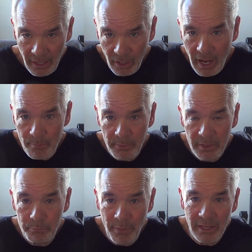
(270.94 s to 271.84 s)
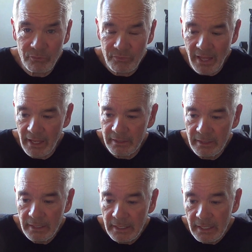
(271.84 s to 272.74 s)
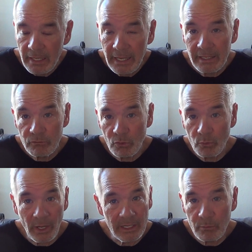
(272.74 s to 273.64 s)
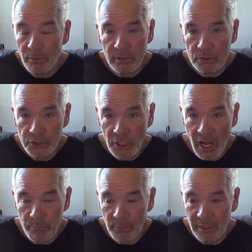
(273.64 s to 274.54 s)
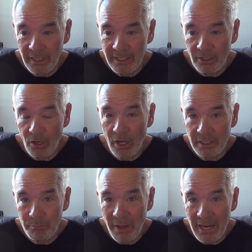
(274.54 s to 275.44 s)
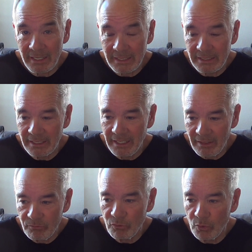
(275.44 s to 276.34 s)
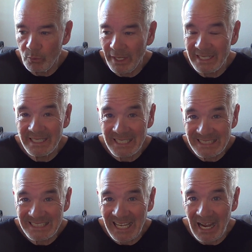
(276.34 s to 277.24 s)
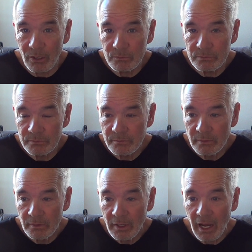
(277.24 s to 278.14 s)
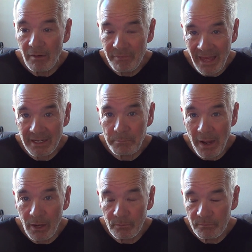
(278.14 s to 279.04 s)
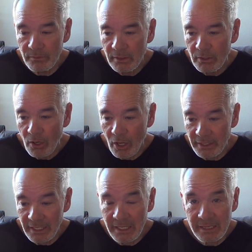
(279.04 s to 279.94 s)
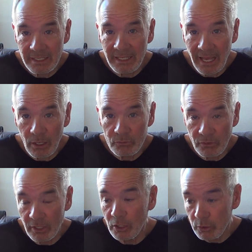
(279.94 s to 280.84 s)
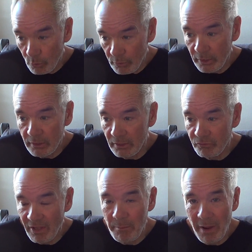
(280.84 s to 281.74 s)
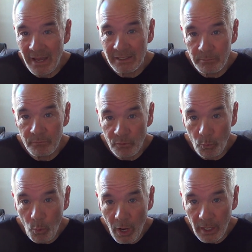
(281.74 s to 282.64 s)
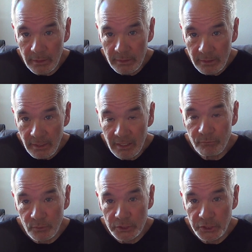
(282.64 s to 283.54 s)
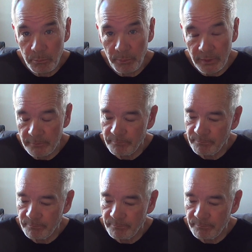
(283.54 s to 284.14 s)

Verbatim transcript: copy and paste that into anywhere you're shopping and it automatically gives you a discount of that amount on anything else, including the same item if you want, and free shipping.